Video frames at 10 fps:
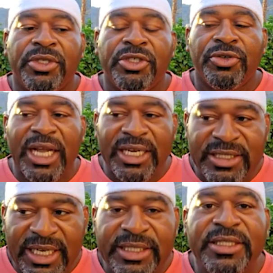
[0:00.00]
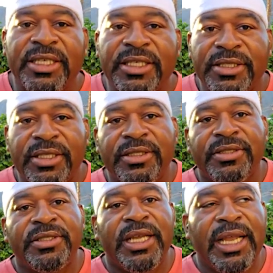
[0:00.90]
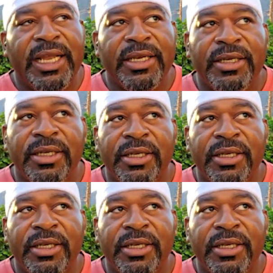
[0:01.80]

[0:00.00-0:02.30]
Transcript: United States citizens and